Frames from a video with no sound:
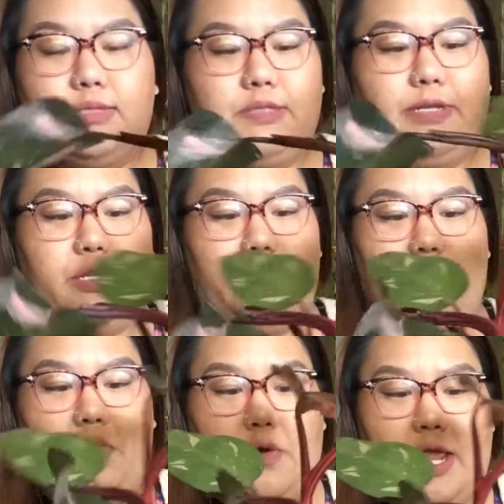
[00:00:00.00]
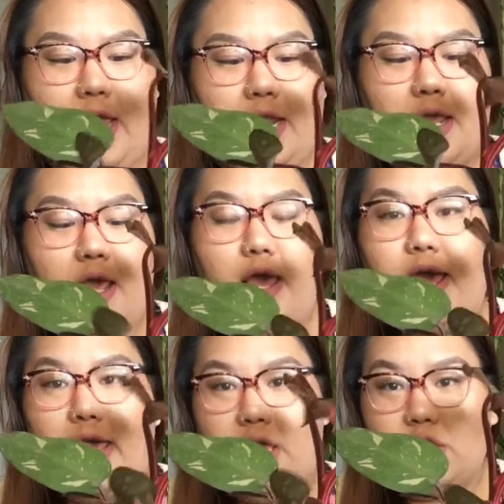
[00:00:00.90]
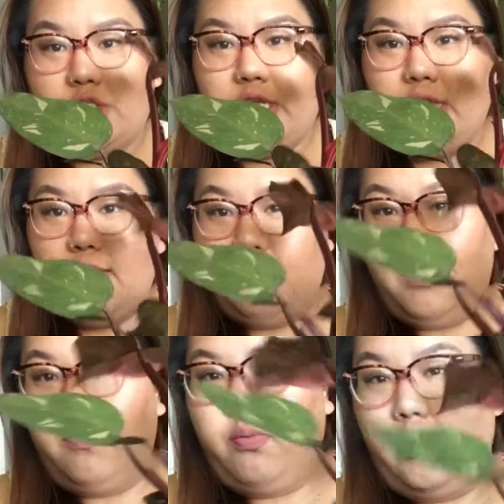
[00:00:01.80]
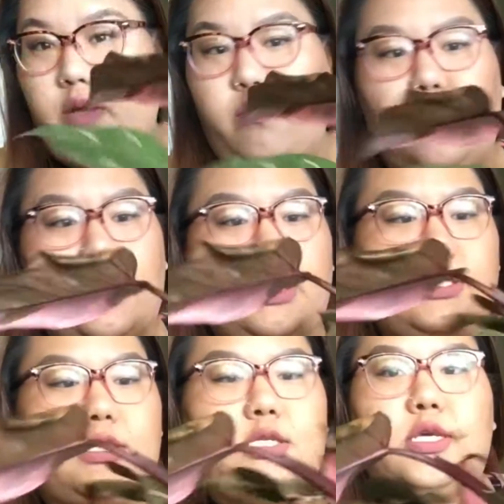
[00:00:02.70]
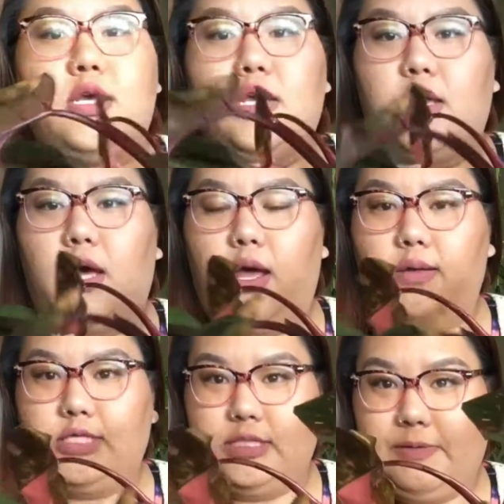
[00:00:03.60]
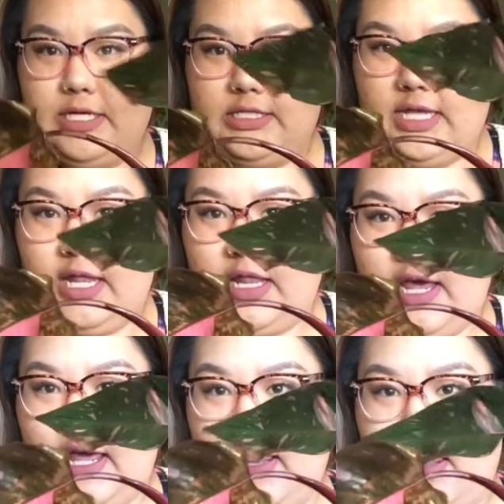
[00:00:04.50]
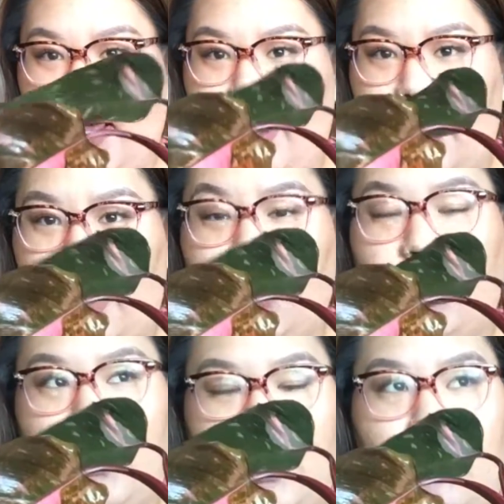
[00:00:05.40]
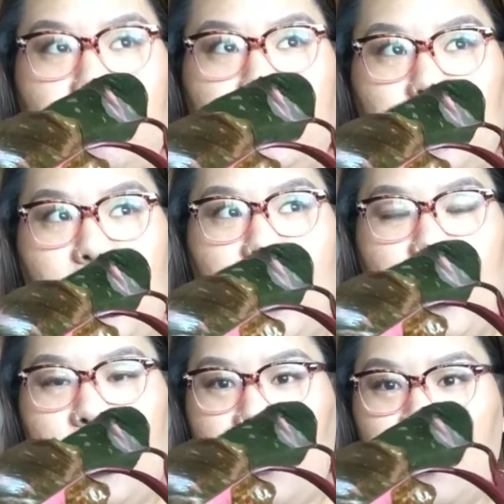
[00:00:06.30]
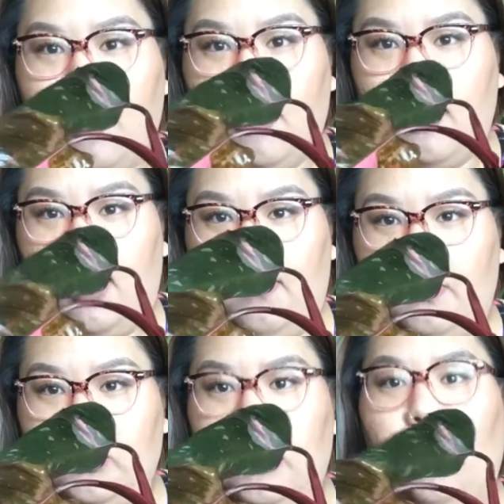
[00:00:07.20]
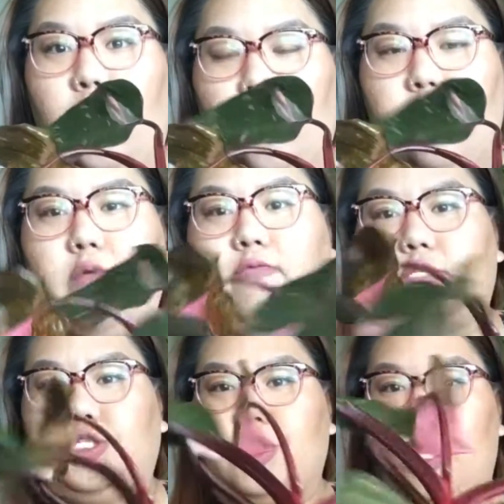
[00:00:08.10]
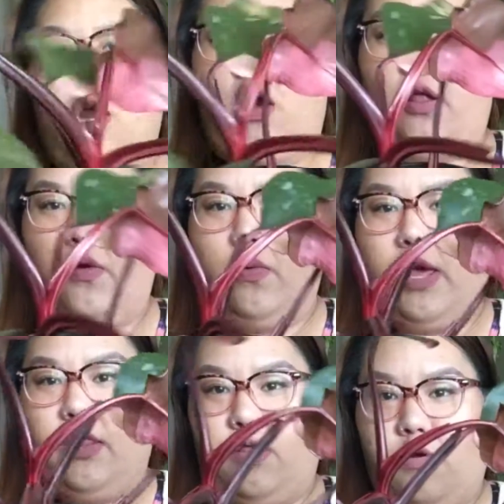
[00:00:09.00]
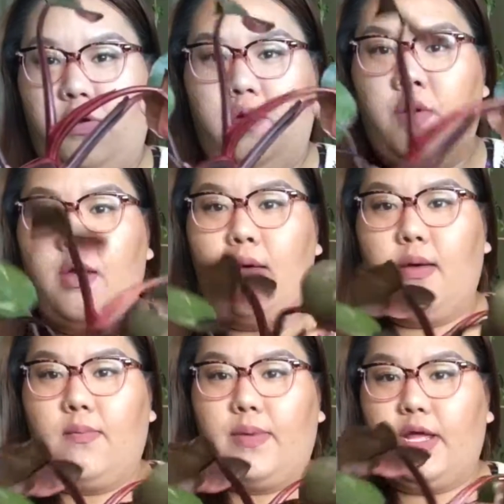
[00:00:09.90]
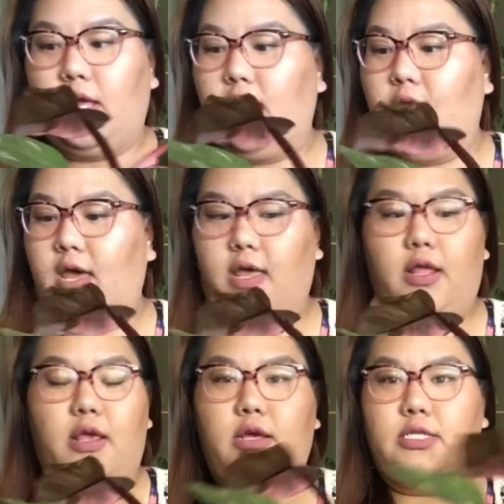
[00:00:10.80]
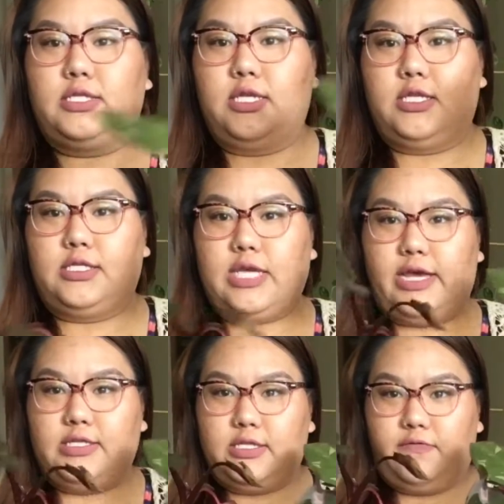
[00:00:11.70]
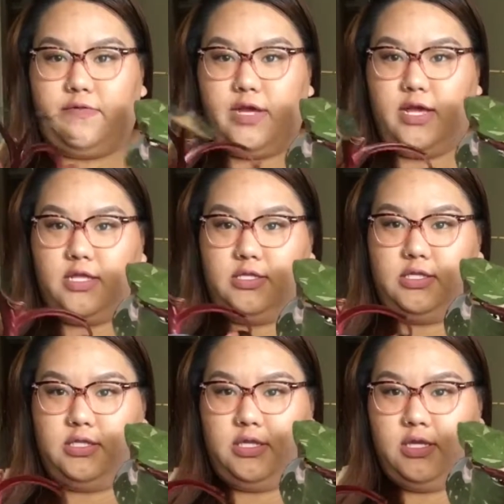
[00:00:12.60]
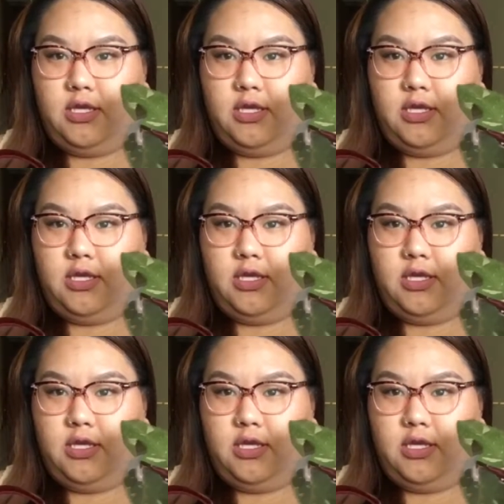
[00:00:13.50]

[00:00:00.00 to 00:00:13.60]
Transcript: She's been doing great. I usually keep them pretty moist just because they like that. I do let them dry in between watering for sure all the way through. But yeah, you can see the size difference.